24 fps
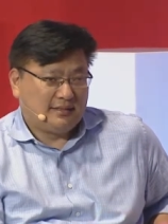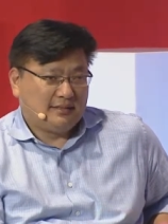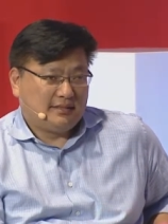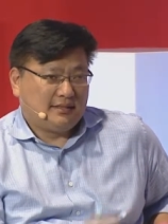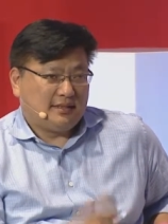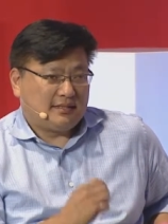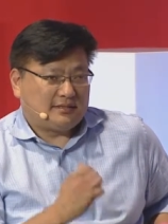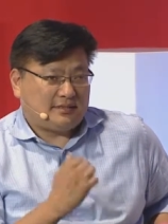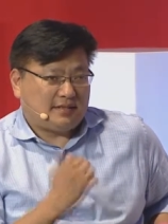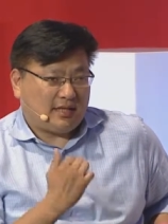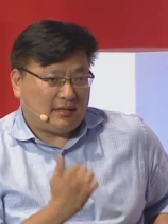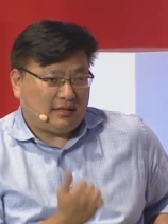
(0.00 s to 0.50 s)
Uh,
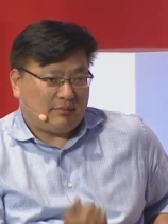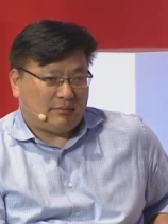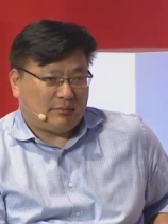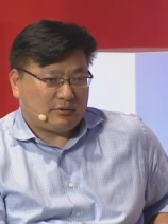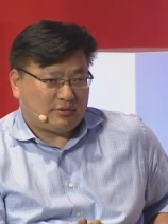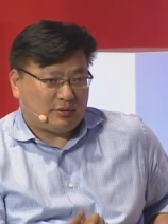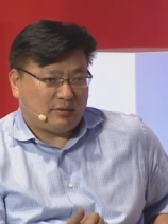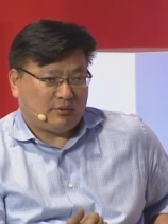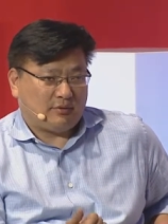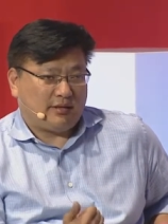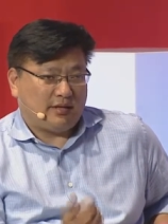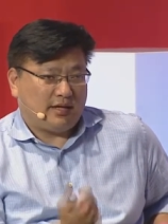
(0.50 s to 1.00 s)
China
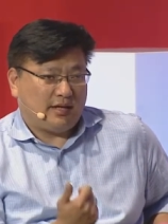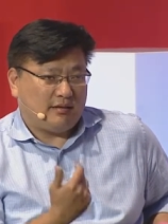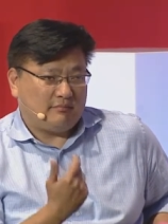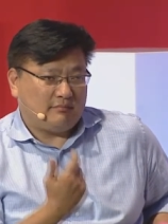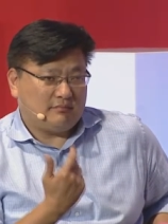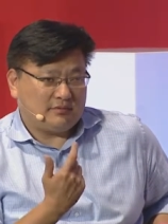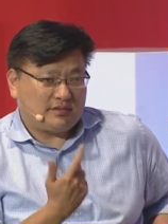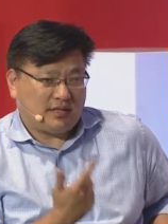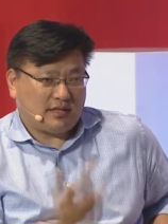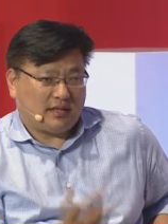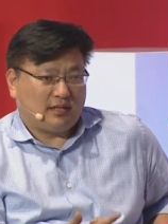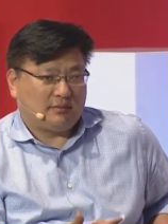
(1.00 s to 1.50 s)
Petroleum,
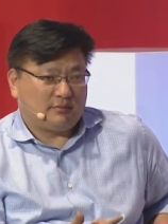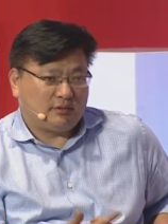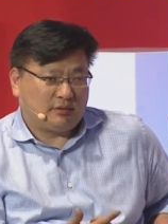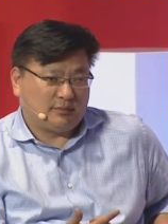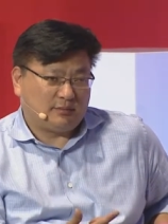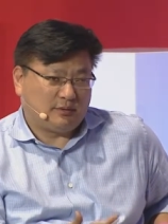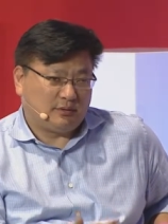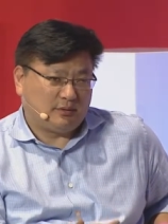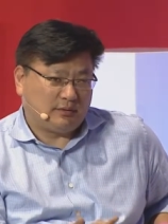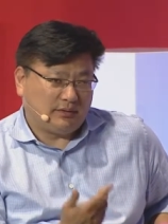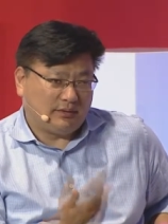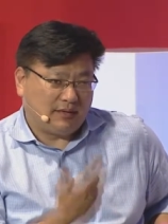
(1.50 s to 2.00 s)
China
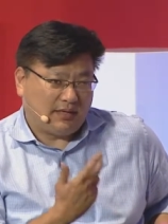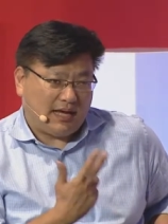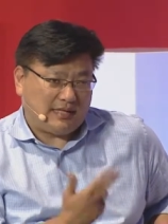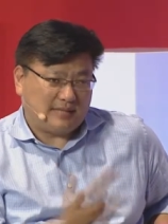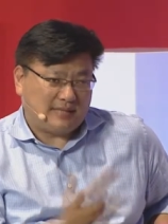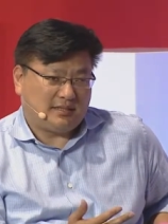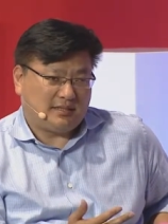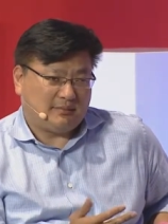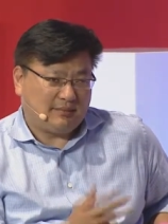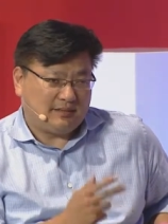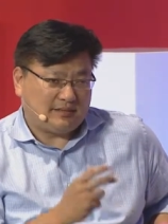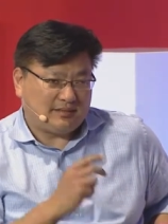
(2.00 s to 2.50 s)
Mobile, and
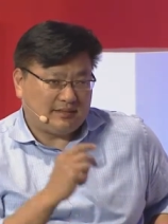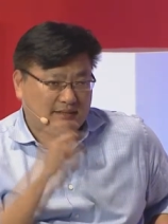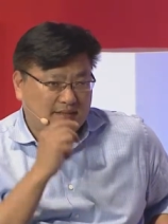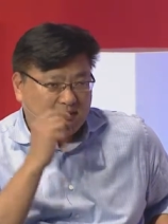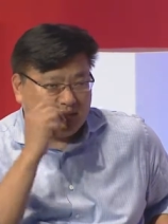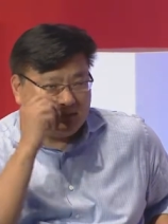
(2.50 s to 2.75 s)
ICBC.